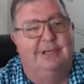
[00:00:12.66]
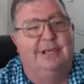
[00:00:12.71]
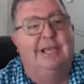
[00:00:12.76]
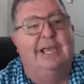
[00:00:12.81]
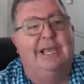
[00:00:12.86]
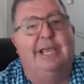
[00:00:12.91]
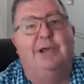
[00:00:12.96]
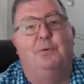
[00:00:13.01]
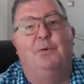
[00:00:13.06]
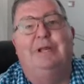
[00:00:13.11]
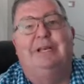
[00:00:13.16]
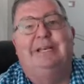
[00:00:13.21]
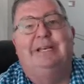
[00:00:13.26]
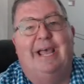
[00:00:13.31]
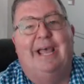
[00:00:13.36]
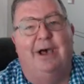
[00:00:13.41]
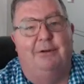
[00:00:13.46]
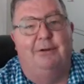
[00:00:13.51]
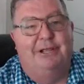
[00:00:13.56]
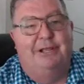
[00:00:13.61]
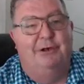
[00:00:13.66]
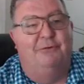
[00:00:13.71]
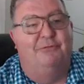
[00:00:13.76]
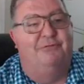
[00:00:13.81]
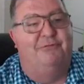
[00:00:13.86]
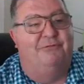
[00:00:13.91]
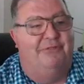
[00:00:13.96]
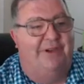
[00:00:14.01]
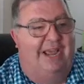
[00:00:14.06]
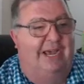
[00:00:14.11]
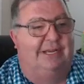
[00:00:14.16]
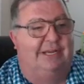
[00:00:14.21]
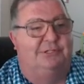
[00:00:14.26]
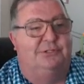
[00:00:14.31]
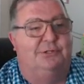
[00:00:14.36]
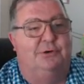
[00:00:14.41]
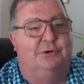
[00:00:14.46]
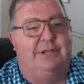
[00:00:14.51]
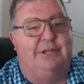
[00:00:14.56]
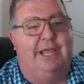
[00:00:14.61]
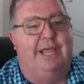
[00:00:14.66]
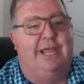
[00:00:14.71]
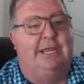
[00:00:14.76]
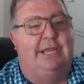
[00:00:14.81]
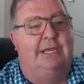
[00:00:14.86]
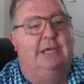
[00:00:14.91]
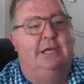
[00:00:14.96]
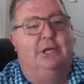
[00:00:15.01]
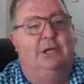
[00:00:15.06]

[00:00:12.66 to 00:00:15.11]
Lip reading: it went downhill fast. Okay,